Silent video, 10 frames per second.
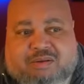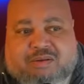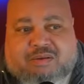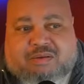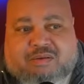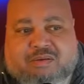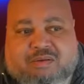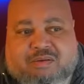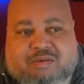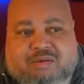
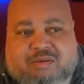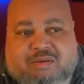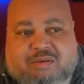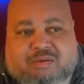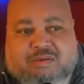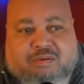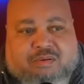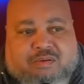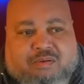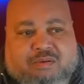
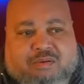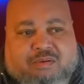[no speech]